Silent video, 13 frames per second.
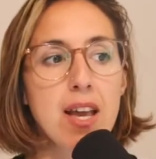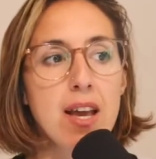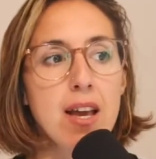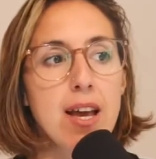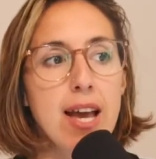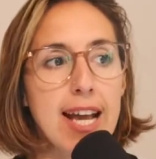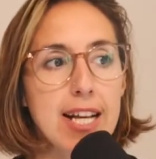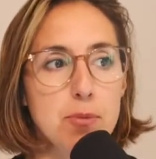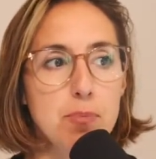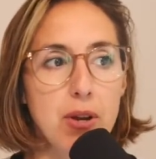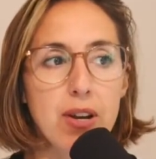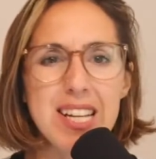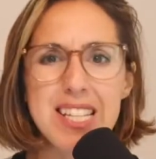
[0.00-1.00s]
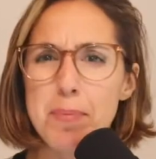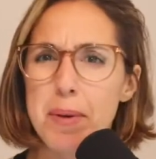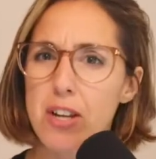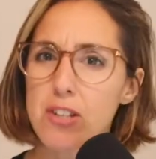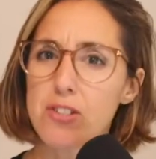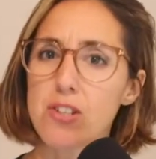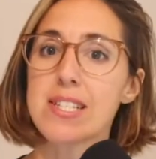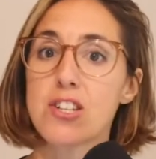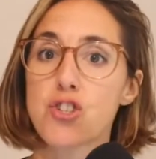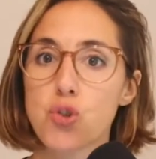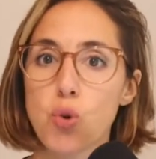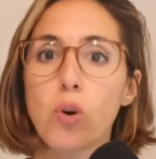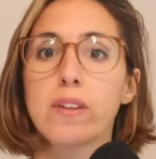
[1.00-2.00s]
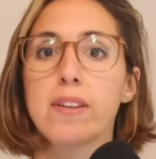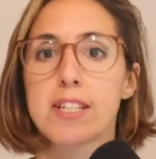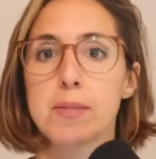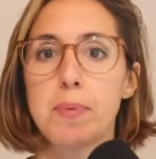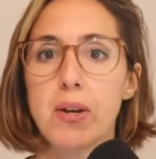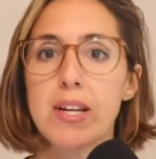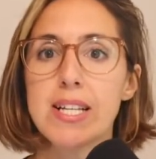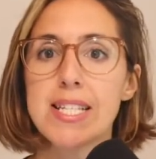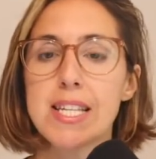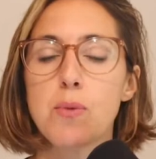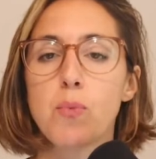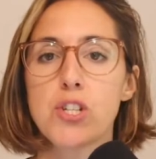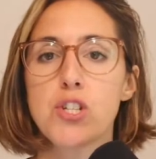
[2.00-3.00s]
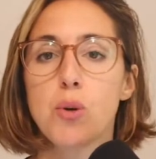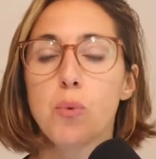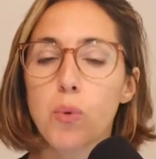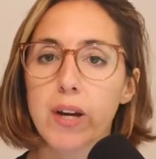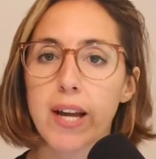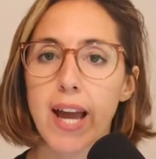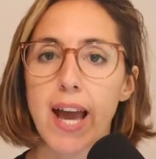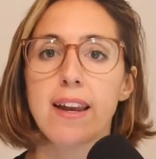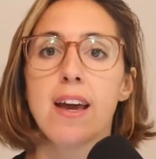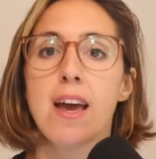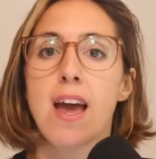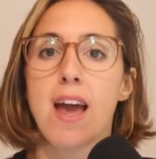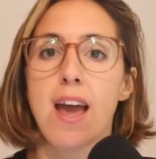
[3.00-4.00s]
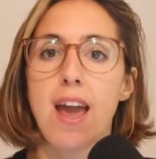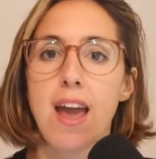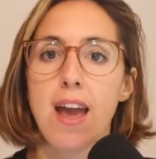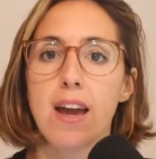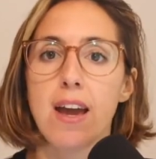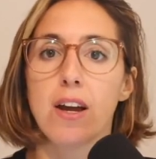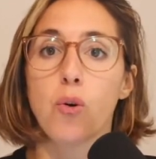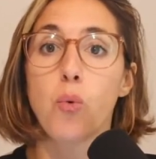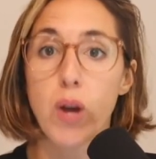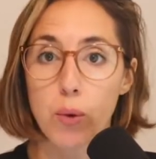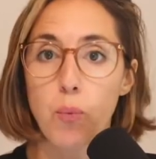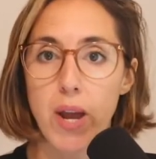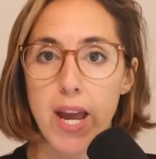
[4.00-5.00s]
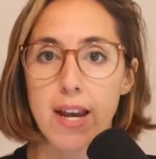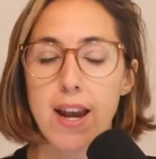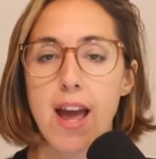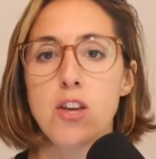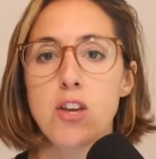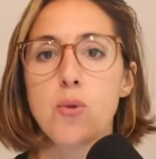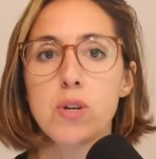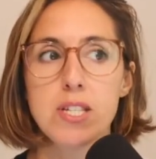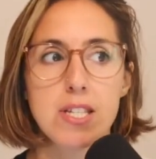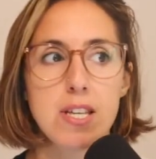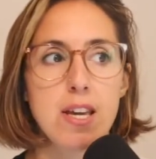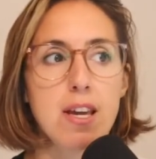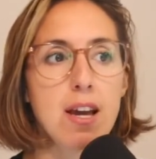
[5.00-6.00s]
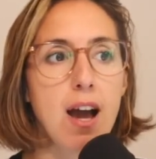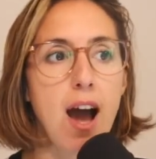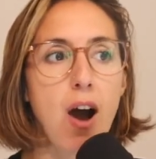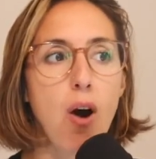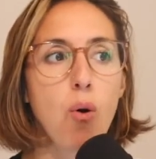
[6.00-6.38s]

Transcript: experience, but also it's a short experience in which you will get a quick win, and you will see how